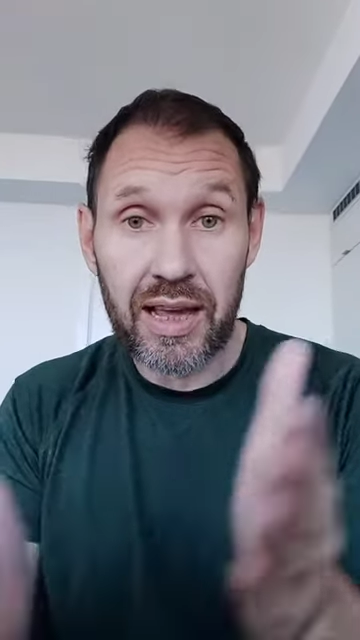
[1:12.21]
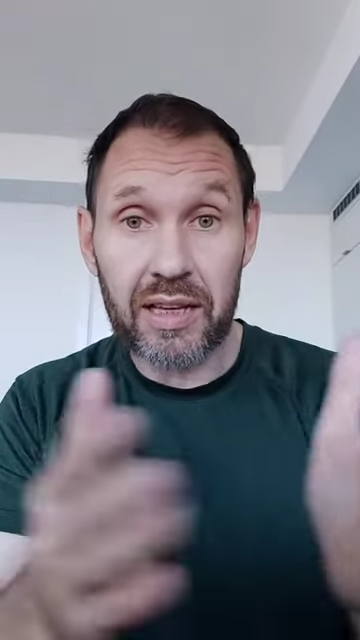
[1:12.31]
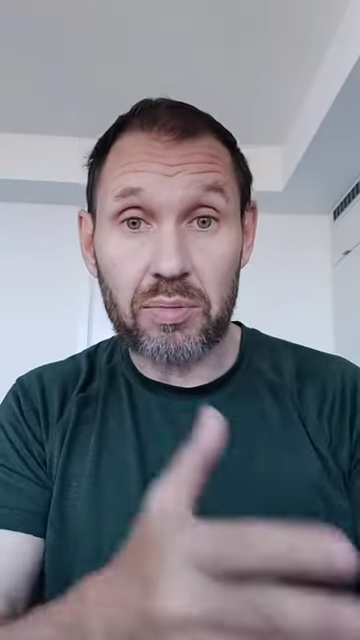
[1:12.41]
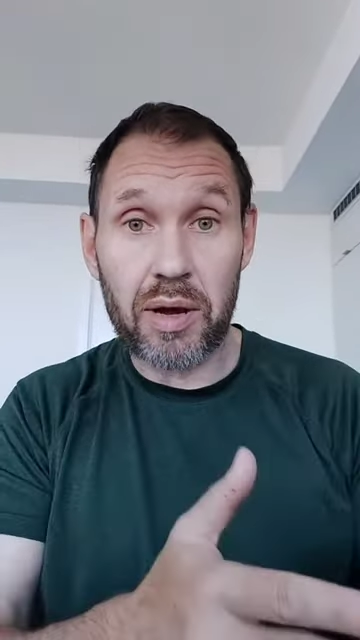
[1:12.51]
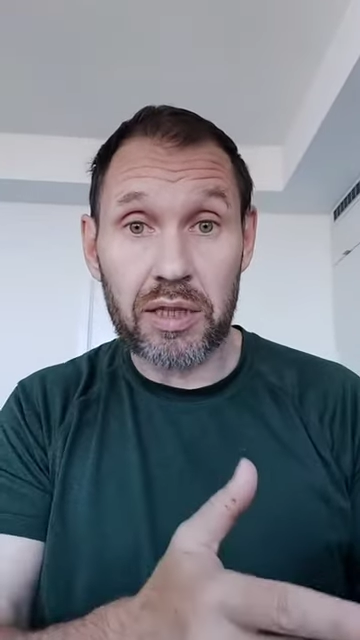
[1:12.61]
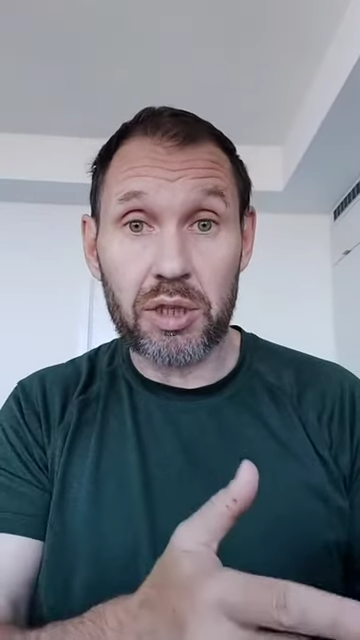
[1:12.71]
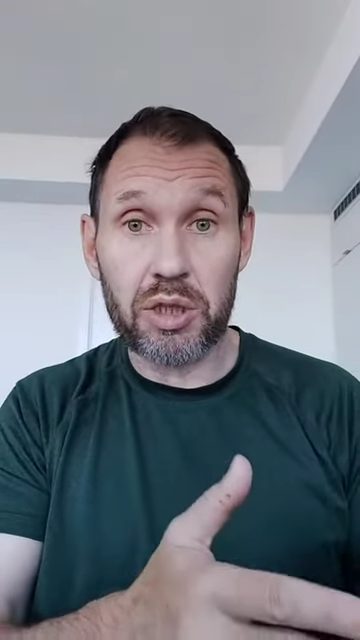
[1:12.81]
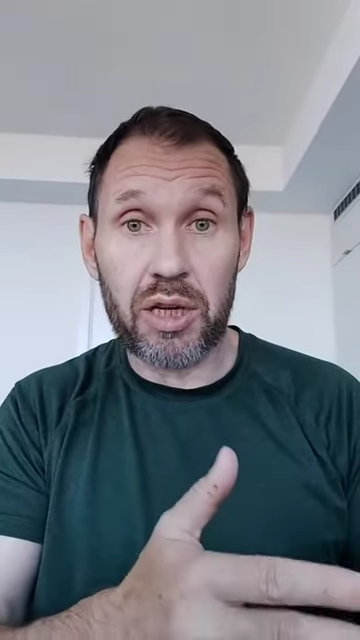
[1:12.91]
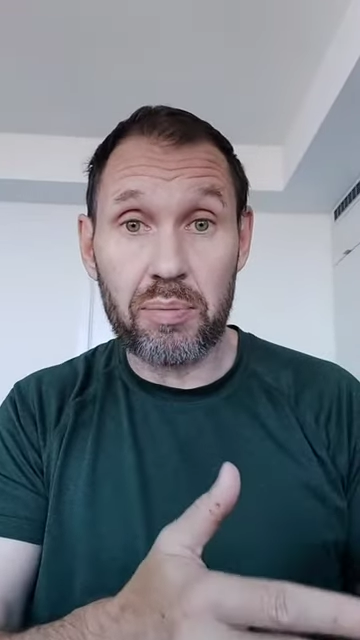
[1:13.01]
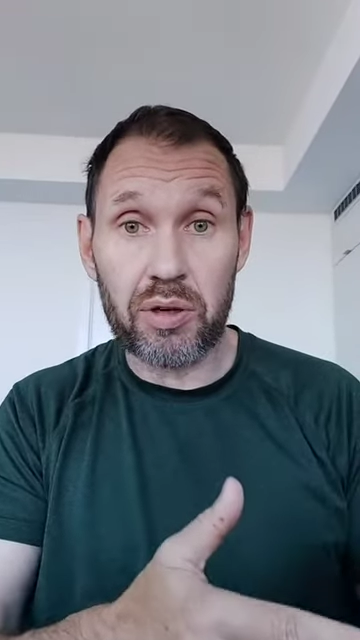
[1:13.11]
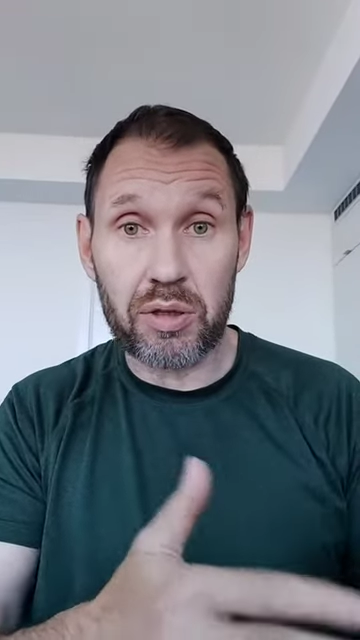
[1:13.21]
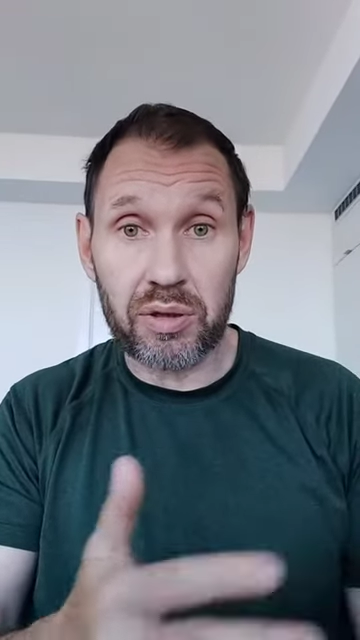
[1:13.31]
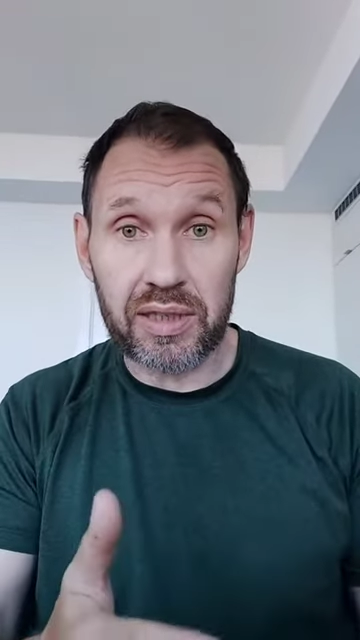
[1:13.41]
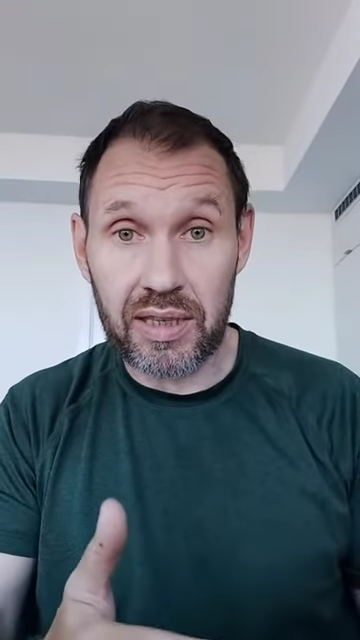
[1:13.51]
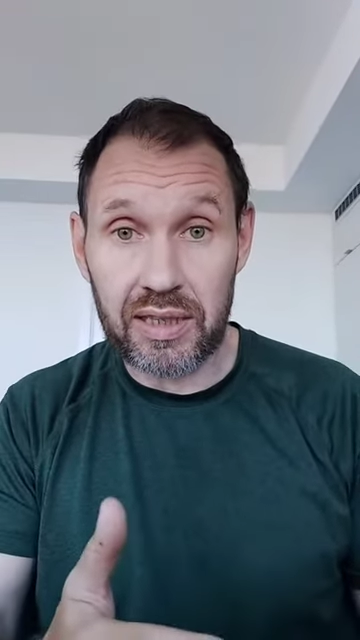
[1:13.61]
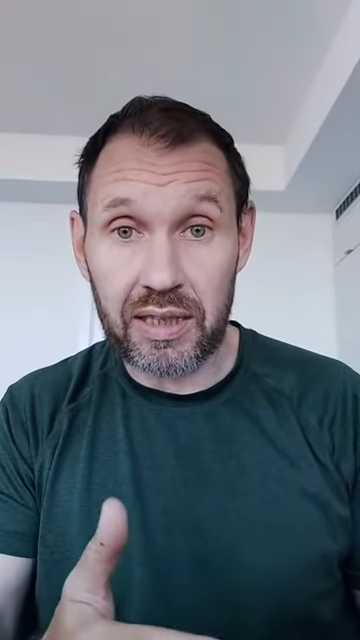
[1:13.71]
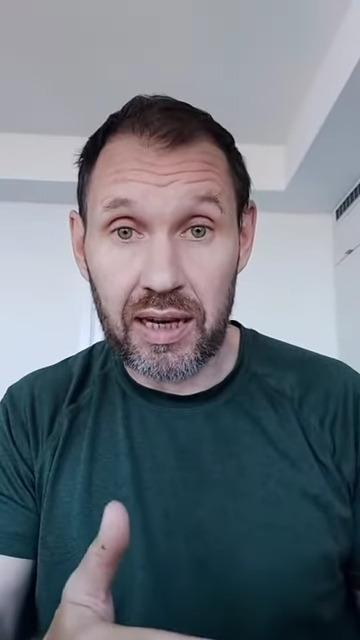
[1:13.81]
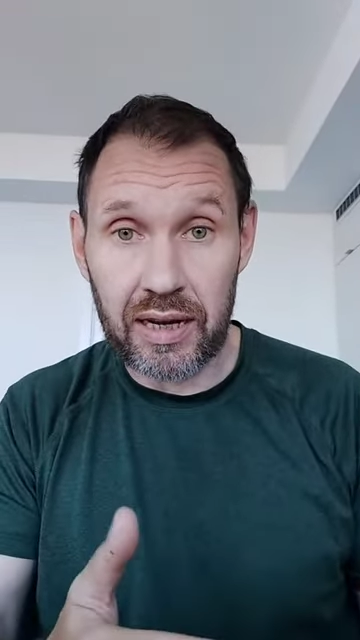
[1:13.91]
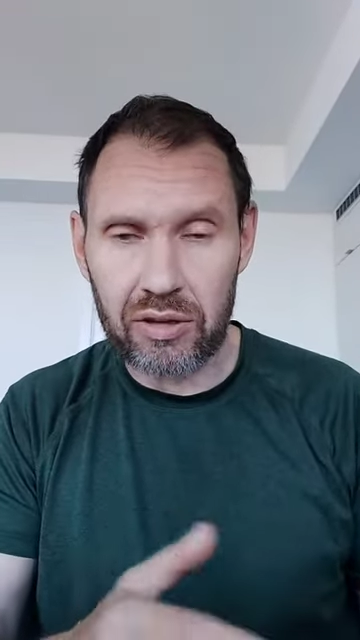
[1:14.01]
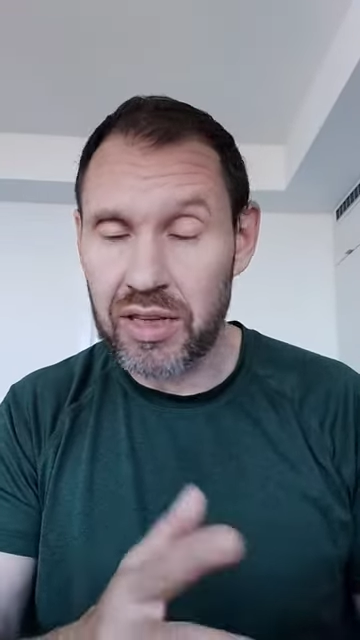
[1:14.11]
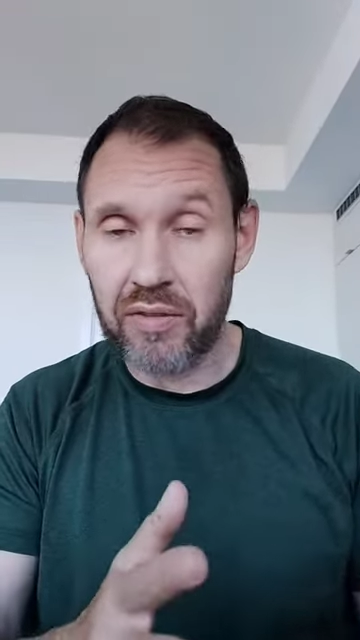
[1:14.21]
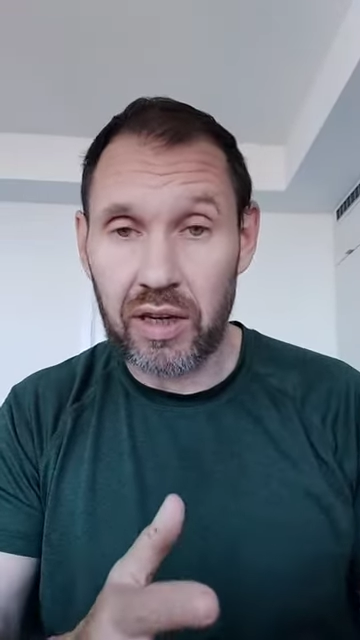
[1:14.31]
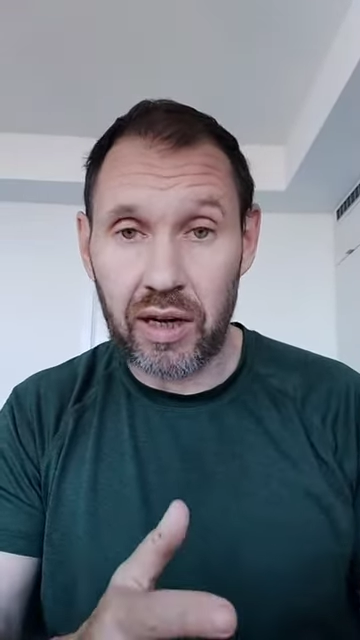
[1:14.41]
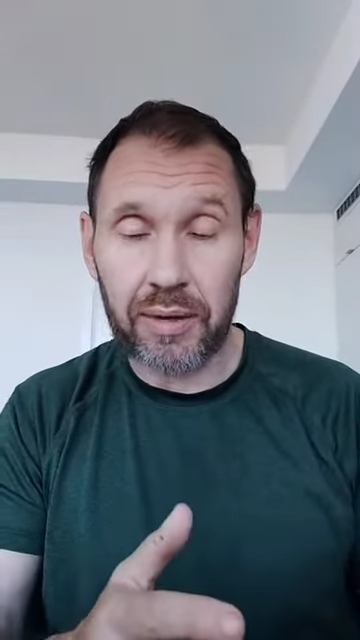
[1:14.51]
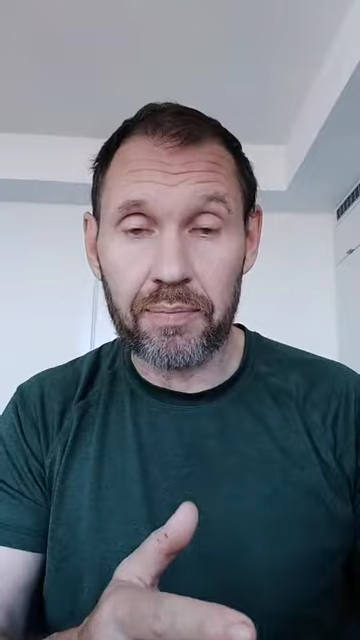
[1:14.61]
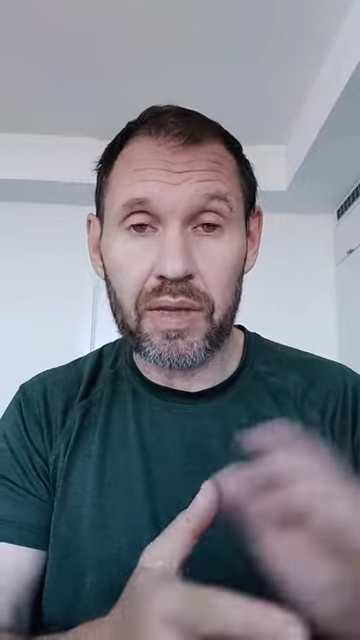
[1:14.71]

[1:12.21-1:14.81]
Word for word: It's much cheaper. It's only sixty-nine or seventy-nine.